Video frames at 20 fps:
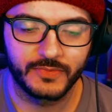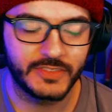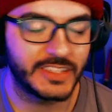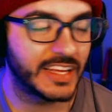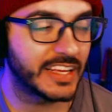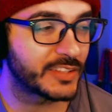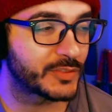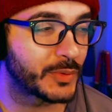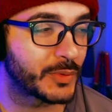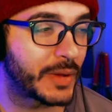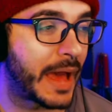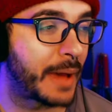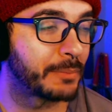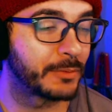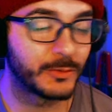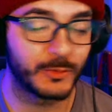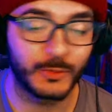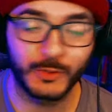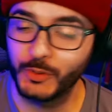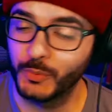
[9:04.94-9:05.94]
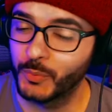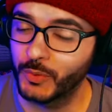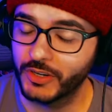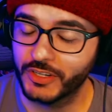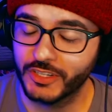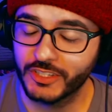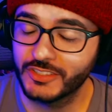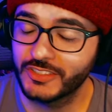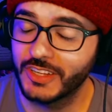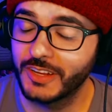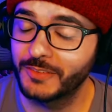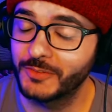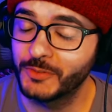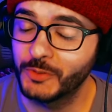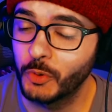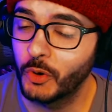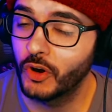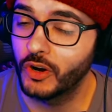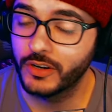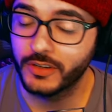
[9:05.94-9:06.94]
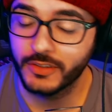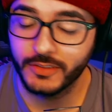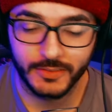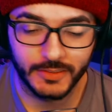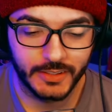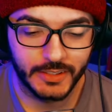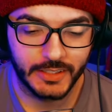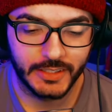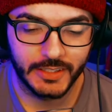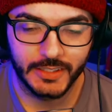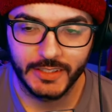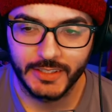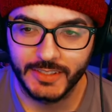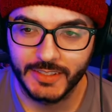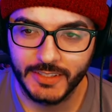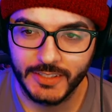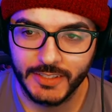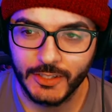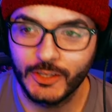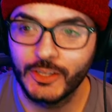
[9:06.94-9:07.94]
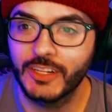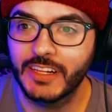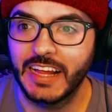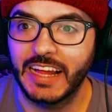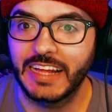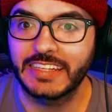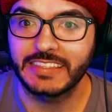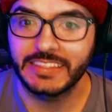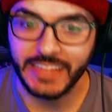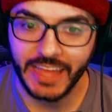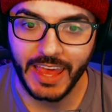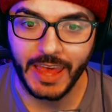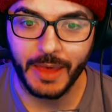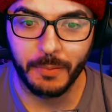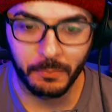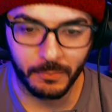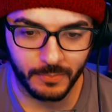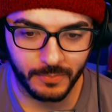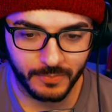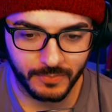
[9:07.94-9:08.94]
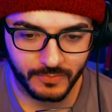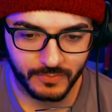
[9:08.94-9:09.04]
That's what happens when you work yourself too hard. look like them.